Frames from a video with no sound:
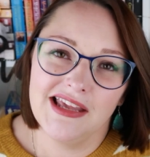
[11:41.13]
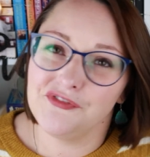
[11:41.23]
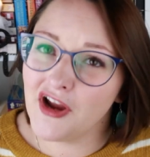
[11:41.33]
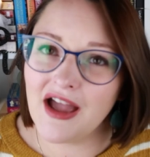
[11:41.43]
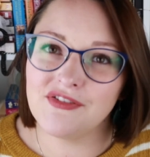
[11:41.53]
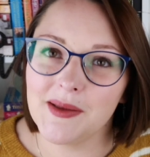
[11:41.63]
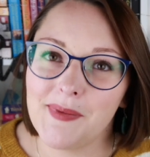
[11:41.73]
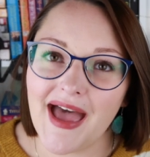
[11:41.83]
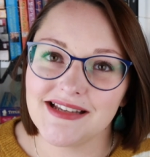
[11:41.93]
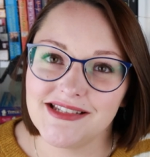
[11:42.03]
if you're having a
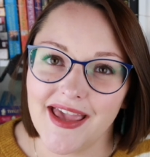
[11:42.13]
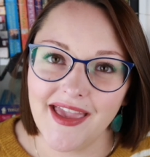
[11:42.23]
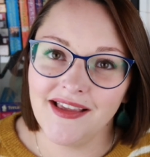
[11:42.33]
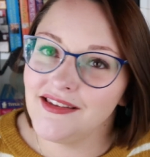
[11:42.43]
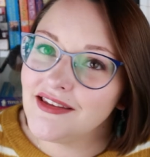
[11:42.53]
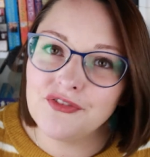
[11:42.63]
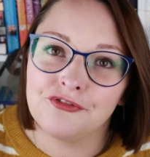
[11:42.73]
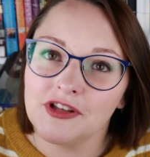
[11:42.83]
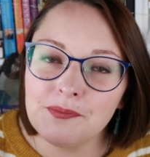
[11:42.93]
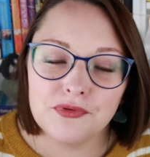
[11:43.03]
bad day, you
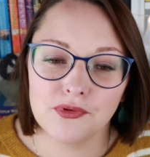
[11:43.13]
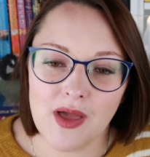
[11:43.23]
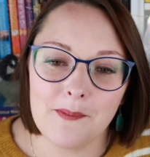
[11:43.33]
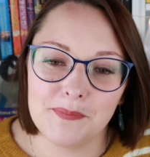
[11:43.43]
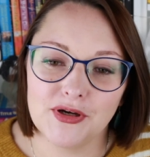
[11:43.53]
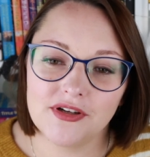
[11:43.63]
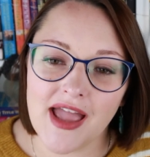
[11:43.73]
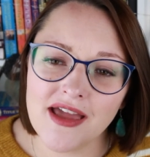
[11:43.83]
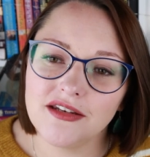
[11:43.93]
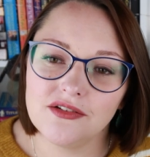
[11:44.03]
flip through that book,
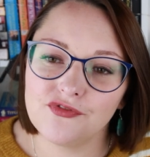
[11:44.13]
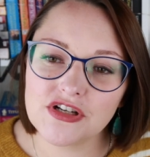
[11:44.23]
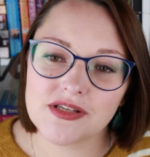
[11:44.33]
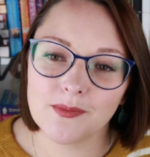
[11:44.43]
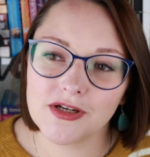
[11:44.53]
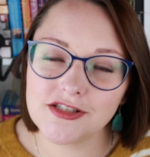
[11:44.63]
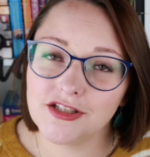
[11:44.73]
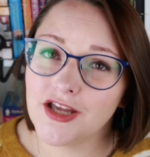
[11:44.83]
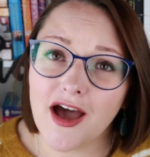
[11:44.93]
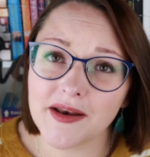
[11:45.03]
and for some
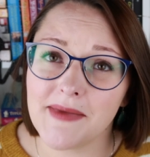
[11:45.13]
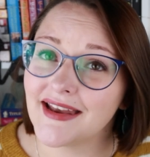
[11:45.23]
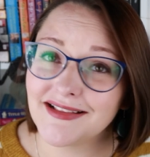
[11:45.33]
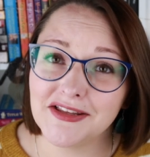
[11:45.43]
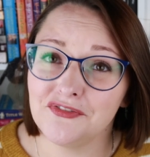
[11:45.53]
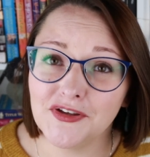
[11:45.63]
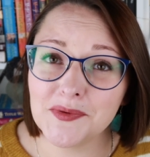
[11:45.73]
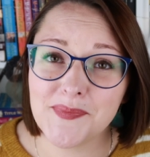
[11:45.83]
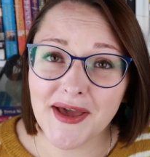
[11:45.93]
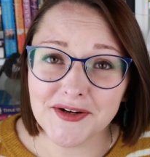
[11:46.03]
reason, you automatically
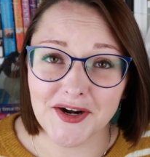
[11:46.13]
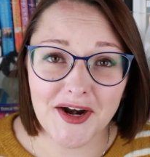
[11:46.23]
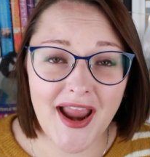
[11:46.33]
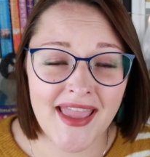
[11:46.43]
feel better.